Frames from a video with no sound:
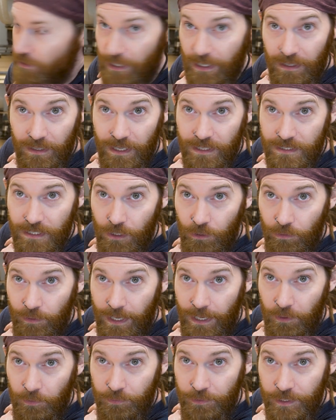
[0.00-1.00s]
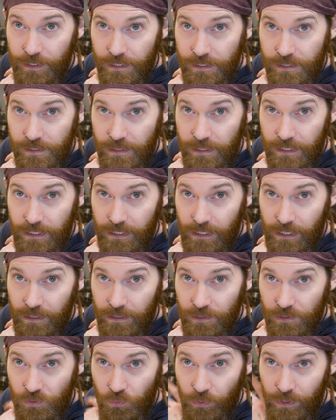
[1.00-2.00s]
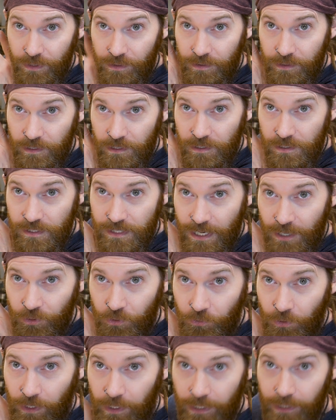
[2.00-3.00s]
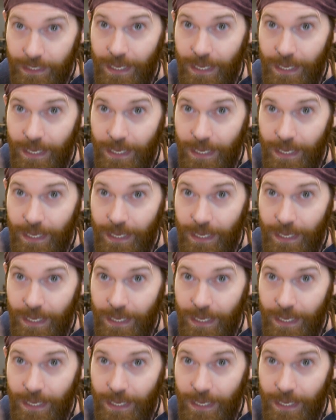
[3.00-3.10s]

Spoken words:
and that's how loud this thing is with the sander running.